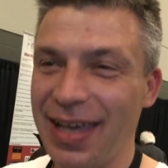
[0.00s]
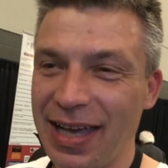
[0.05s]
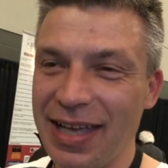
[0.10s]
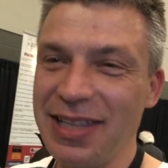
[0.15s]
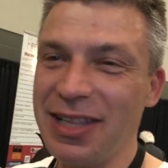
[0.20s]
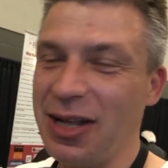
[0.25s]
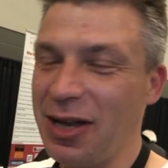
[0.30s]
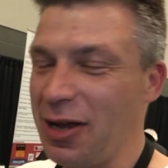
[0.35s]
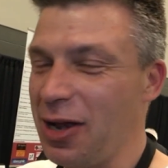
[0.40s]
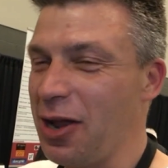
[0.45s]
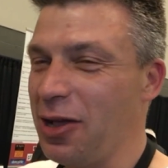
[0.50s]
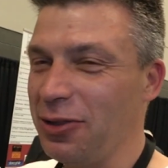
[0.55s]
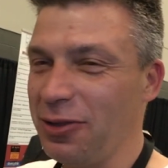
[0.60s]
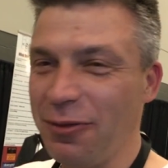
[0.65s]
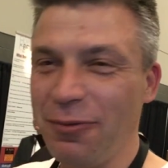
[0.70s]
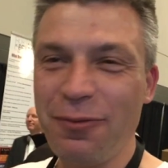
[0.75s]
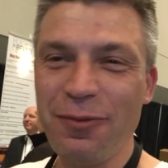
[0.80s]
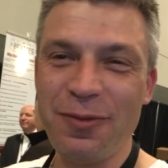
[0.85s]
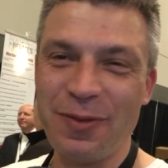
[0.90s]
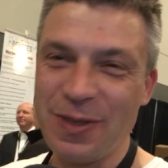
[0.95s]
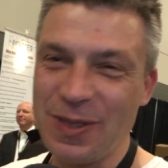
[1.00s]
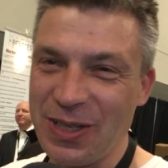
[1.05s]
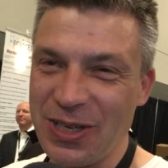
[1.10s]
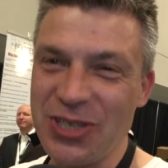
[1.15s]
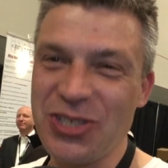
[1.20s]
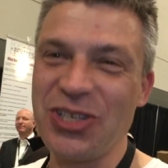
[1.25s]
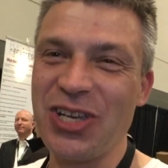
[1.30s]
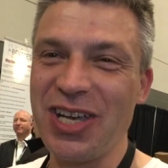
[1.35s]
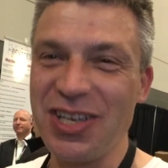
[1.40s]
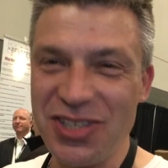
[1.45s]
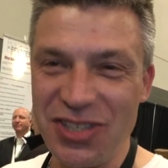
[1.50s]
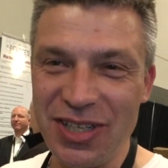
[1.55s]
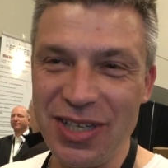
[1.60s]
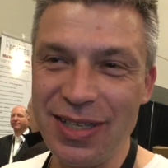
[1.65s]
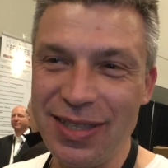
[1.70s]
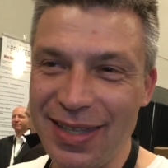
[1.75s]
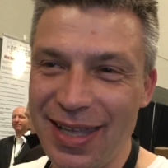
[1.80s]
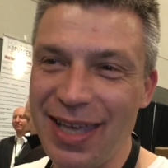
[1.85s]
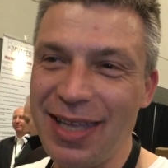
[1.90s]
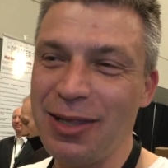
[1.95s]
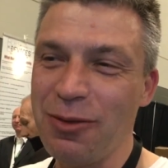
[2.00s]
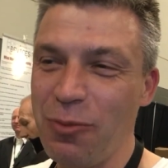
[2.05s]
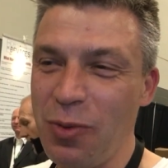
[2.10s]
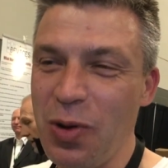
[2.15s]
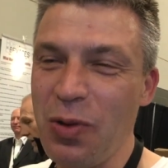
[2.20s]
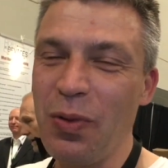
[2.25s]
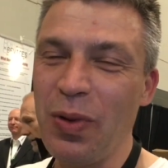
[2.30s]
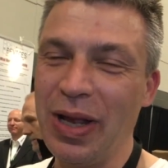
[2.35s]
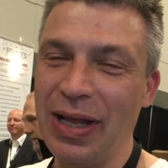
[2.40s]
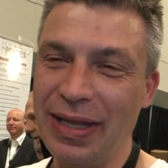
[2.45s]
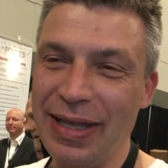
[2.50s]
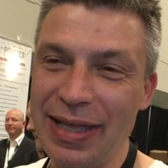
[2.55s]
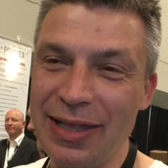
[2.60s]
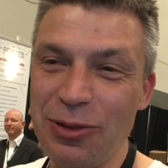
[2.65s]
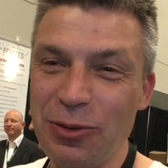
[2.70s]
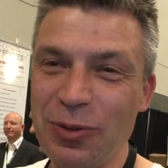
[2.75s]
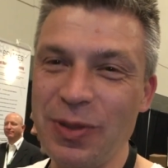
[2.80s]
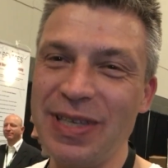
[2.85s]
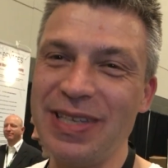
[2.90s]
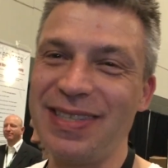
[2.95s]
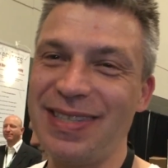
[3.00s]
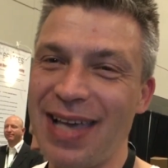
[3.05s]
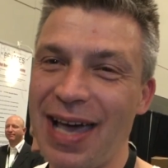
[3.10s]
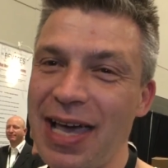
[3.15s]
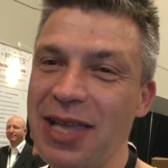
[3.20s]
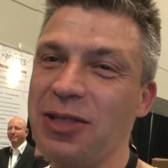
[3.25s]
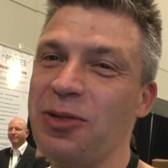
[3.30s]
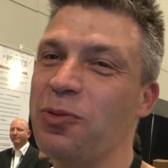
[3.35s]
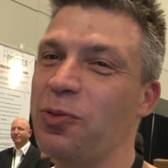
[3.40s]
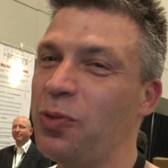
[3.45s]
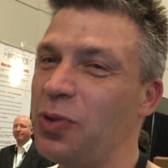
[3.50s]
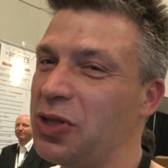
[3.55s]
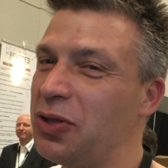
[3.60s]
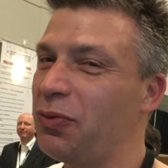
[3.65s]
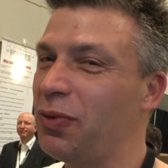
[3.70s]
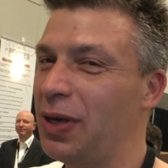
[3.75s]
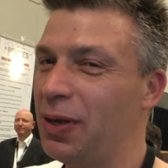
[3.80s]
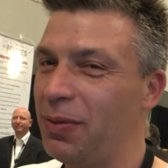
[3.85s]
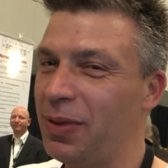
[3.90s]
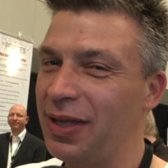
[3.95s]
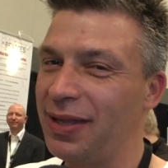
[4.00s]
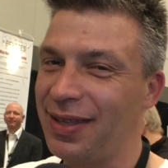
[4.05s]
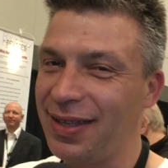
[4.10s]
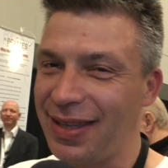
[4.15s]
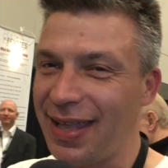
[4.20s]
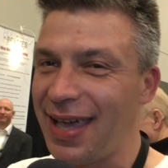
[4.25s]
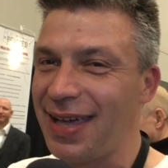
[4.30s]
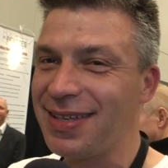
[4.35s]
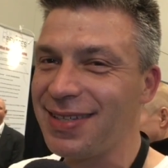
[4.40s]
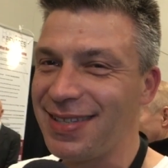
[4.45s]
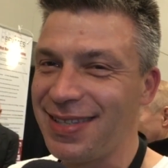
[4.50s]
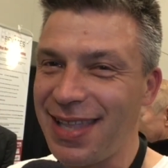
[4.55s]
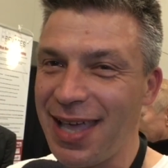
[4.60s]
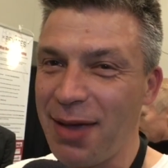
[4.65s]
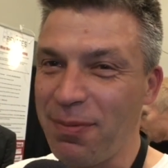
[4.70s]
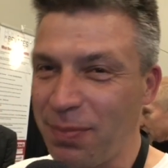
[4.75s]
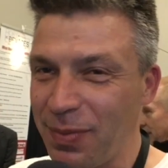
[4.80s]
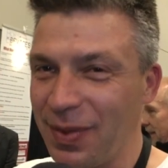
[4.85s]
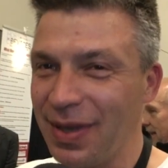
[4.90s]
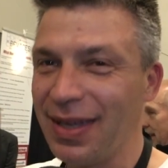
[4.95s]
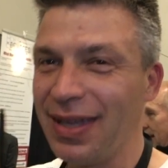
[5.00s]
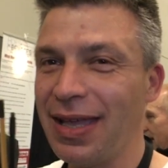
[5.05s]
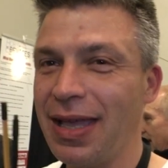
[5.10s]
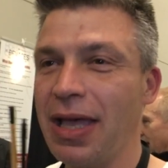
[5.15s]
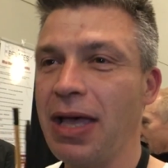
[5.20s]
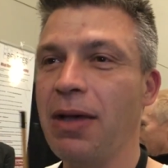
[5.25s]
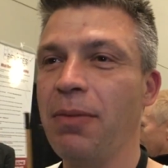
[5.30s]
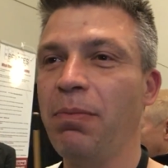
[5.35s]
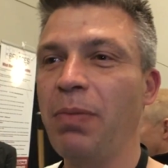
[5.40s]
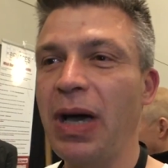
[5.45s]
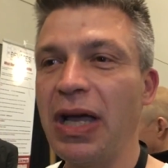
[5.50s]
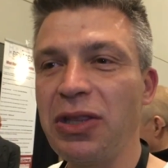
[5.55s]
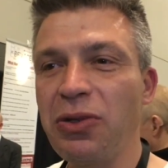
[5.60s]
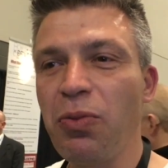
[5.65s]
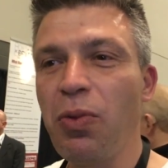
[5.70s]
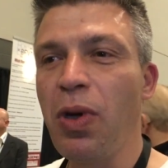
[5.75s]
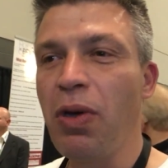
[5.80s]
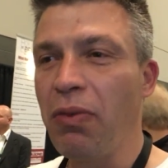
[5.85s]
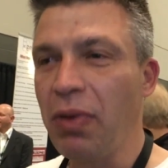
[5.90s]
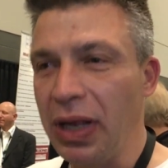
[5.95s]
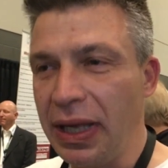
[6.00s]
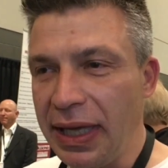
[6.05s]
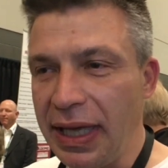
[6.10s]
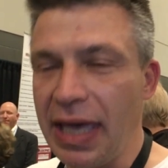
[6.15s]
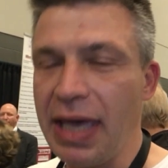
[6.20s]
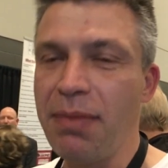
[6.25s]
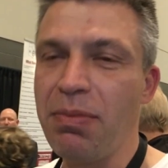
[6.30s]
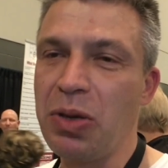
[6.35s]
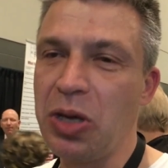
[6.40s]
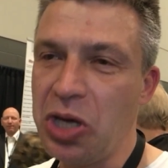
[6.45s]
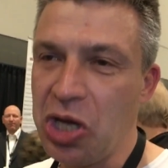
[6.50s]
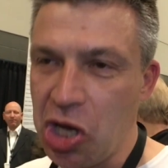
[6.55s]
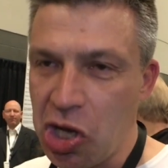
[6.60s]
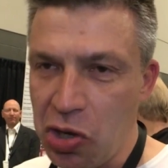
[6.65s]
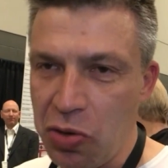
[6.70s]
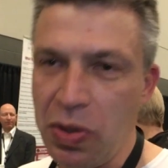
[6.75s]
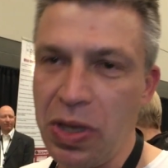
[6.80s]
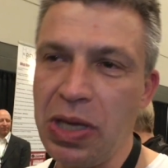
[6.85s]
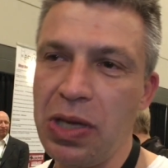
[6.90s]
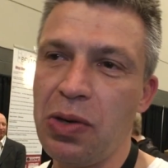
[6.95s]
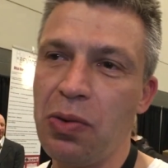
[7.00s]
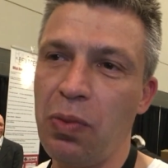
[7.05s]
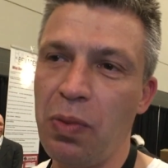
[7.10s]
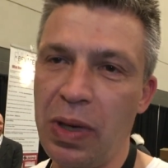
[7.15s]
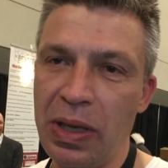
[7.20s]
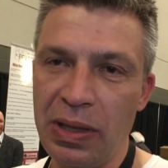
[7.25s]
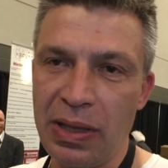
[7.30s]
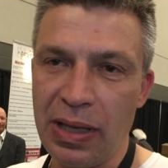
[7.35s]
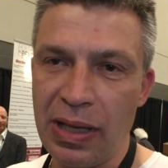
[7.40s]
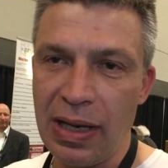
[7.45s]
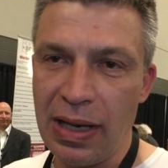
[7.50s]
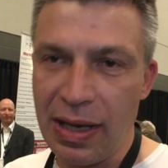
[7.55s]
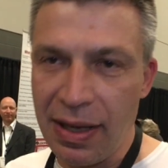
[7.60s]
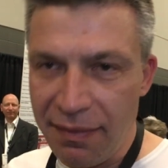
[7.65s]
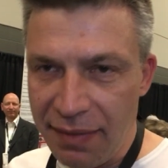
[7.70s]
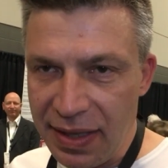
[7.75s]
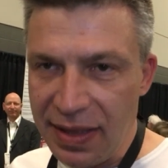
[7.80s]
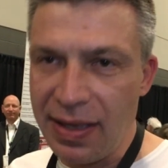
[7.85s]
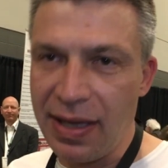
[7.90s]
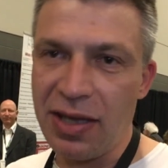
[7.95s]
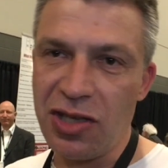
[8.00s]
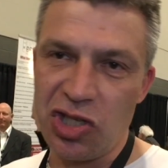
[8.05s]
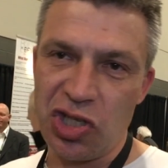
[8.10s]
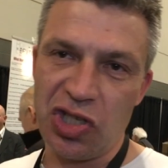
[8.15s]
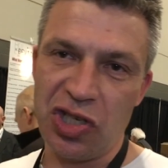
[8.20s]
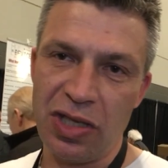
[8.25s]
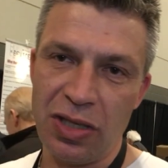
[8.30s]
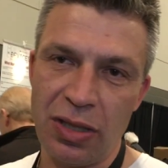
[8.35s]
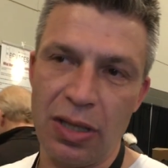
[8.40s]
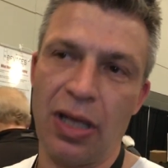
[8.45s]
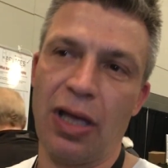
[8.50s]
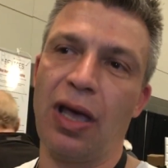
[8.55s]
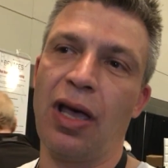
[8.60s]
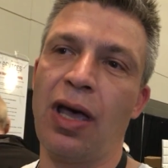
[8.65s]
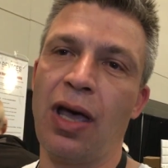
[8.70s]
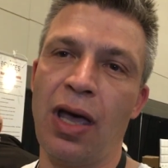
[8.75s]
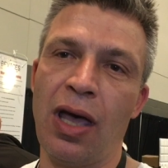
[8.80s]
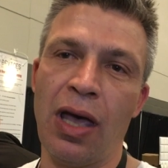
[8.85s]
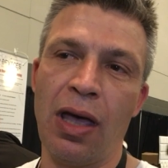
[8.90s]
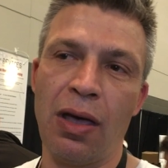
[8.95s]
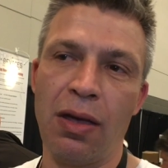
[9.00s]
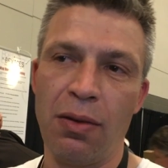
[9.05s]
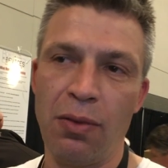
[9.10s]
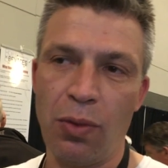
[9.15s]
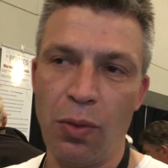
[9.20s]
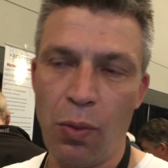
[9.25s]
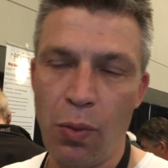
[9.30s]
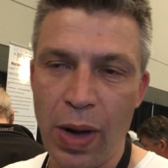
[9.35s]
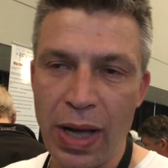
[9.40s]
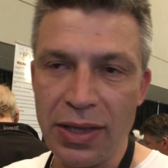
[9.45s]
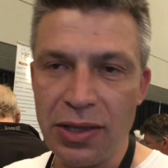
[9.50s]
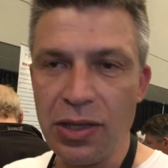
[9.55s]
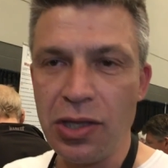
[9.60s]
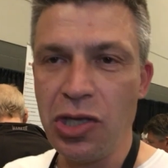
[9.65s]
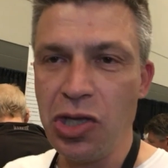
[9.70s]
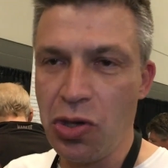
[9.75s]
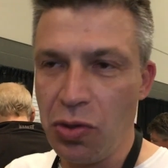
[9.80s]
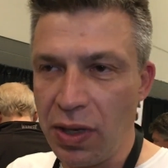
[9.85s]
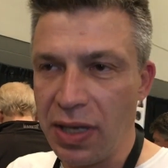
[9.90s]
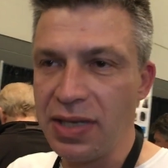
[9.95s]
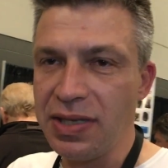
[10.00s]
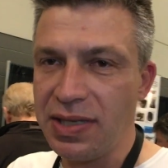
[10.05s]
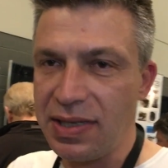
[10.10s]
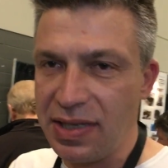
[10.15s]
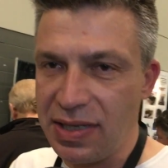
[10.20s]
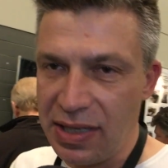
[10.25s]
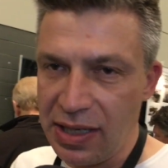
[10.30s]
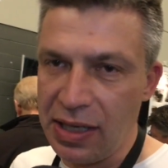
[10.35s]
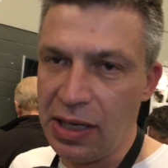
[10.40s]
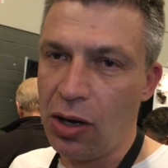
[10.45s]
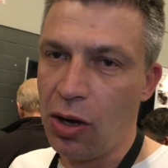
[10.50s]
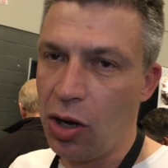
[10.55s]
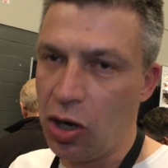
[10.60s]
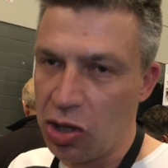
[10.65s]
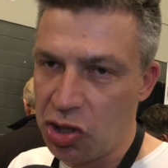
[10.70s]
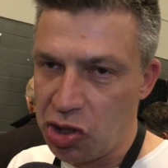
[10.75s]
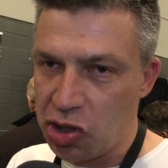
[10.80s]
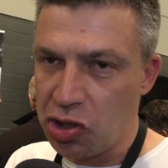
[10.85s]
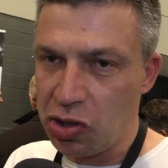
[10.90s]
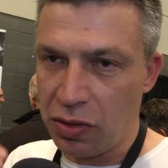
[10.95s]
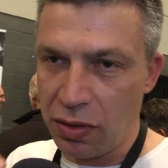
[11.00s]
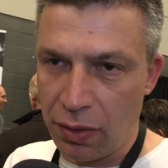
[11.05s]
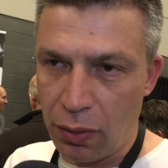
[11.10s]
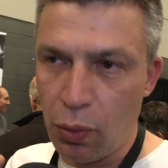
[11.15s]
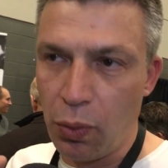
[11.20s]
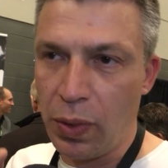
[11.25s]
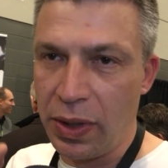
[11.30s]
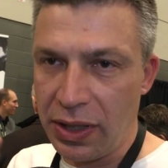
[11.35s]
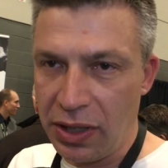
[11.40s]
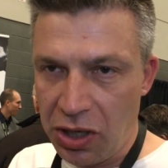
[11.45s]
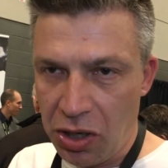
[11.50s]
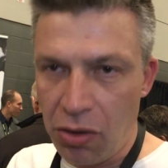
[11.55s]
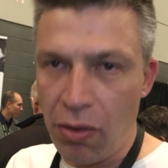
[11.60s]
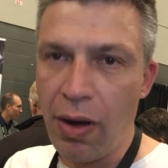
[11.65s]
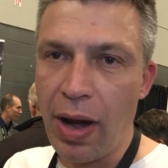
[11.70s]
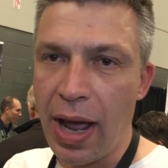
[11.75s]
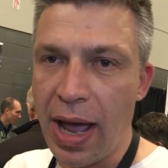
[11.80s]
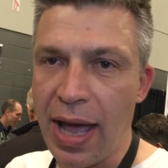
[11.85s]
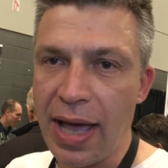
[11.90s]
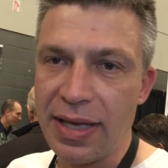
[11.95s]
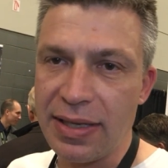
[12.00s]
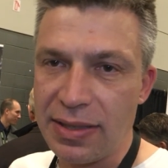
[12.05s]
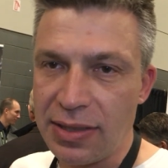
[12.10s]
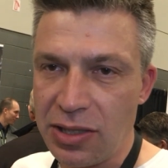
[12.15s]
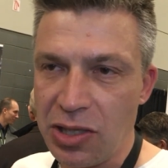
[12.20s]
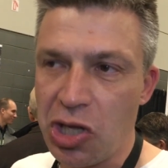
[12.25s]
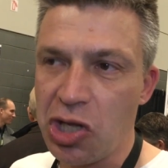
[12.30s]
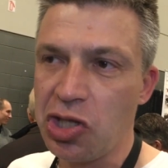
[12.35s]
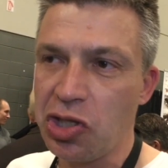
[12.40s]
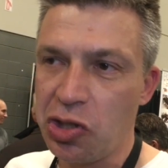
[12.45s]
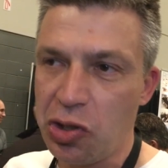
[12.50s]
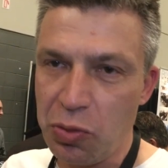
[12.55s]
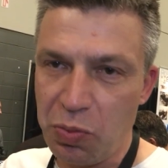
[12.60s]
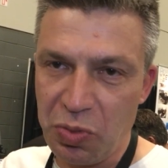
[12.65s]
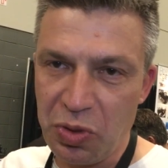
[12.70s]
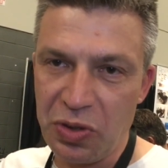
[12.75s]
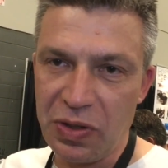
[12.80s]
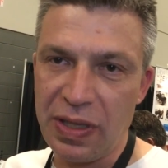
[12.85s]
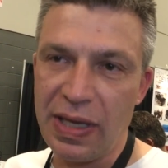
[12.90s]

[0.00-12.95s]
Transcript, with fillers: and a lot of suggestions. Then we will need to decide what will be the next step, but we will keep going with the levitation, what you can see also with your eyes, not to put